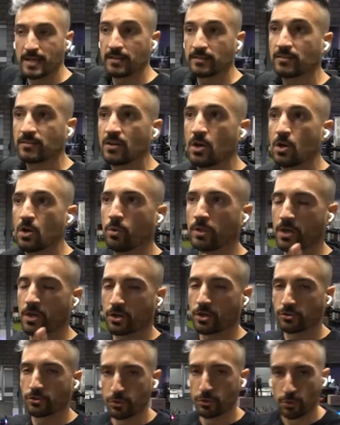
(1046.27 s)
minute,
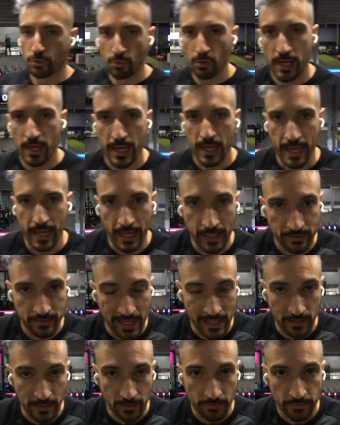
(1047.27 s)
we're gonna do a
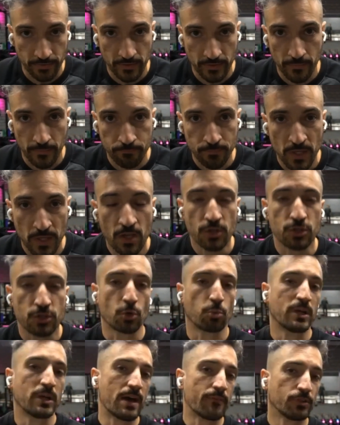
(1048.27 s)
deadlift.
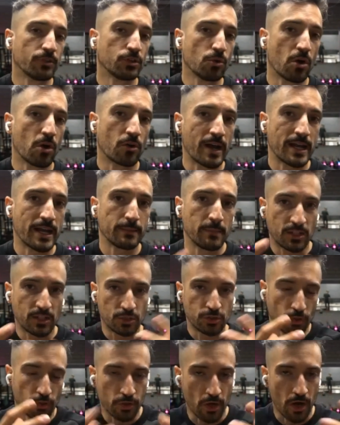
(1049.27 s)
So whenever you are ready,
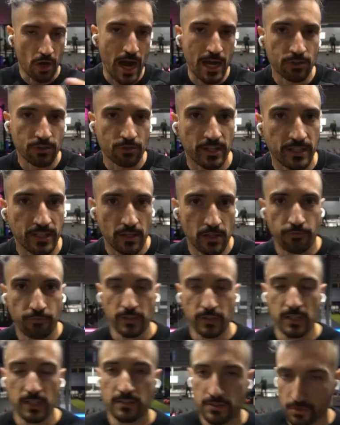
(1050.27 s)
make sure you're hydrated.
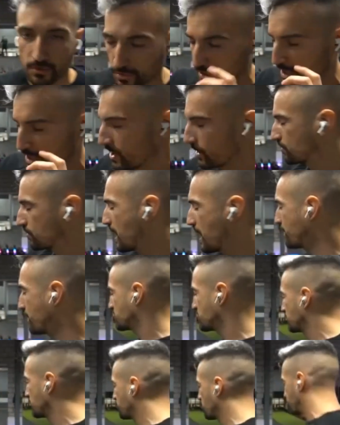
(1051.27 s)
If you need to,
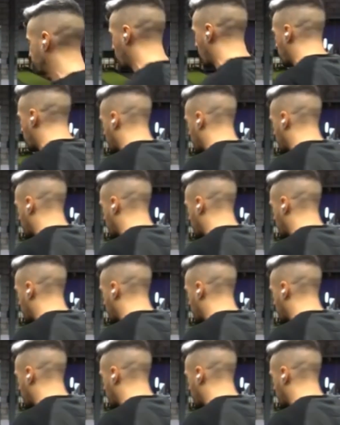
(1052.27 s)
grab a sip of